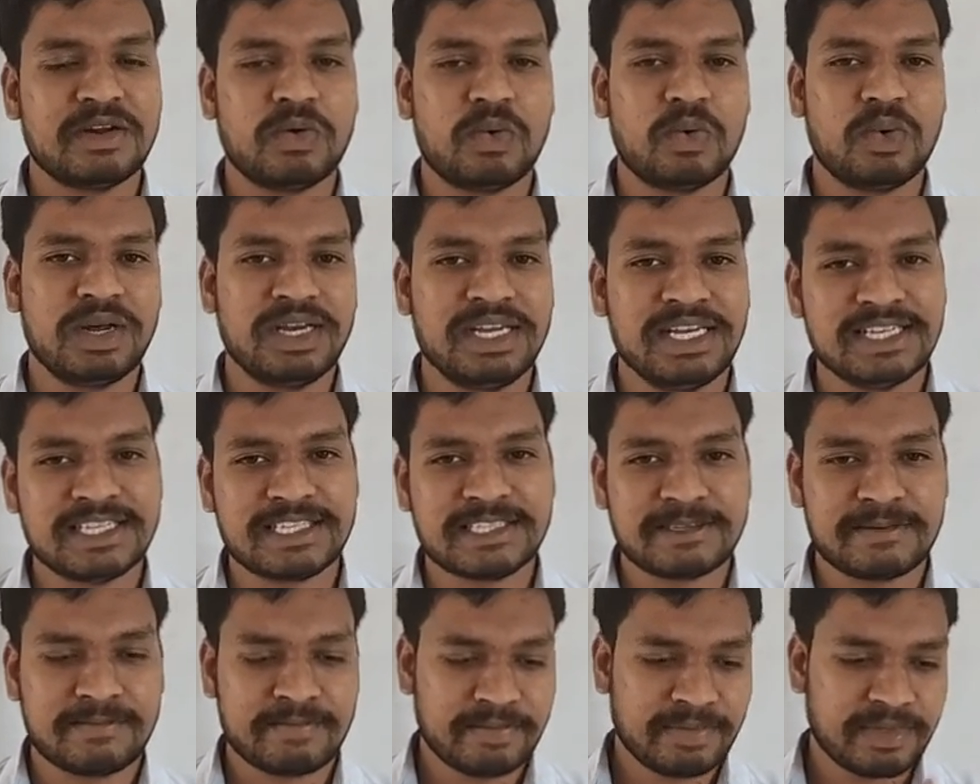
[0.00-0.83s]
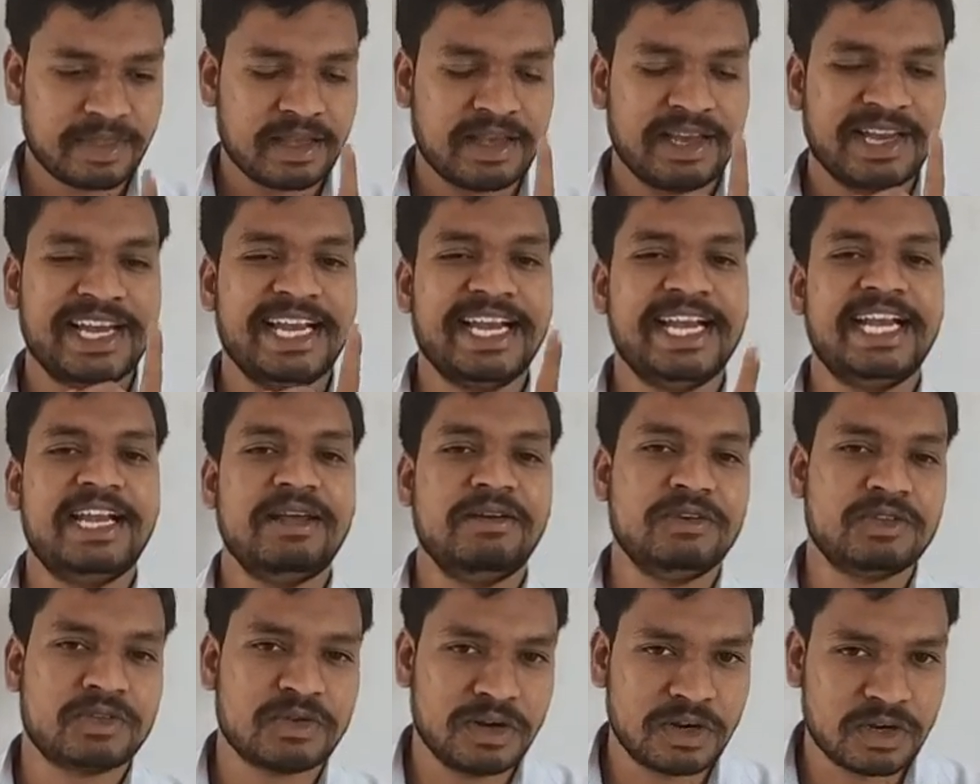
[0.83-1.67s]
One is
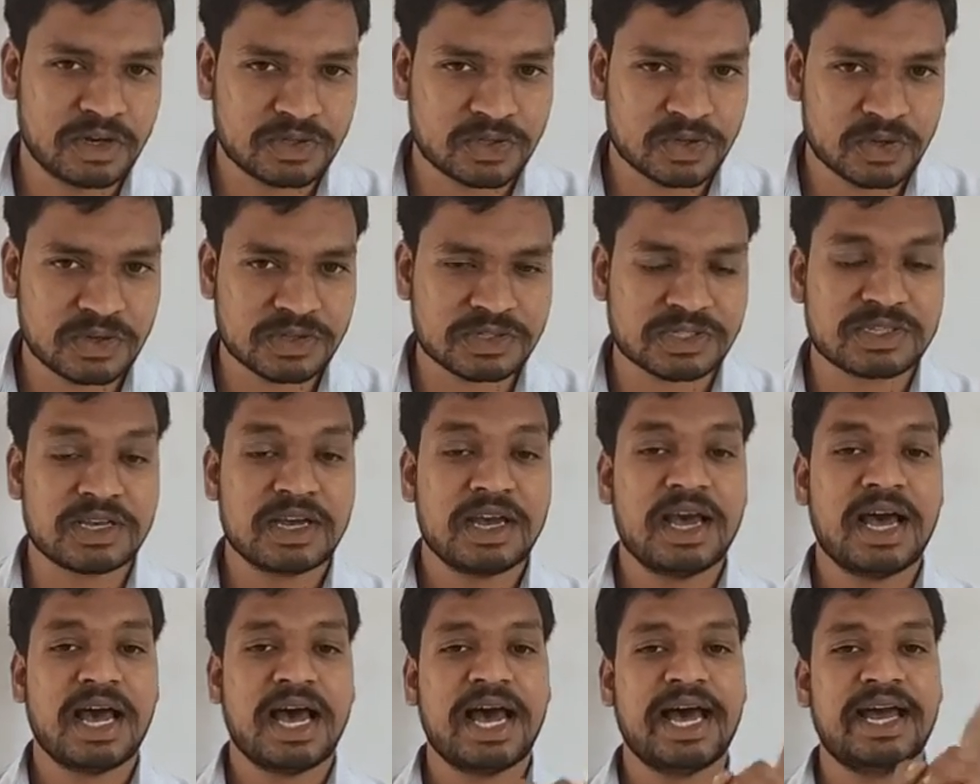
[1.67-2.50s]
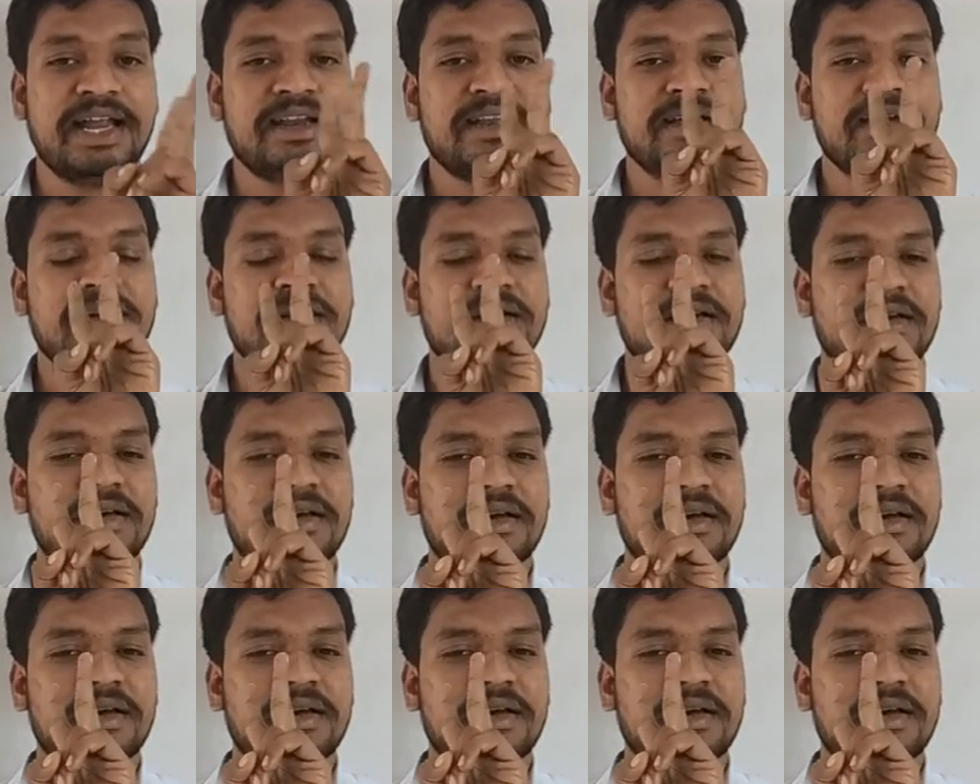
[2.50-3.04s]
individual resource and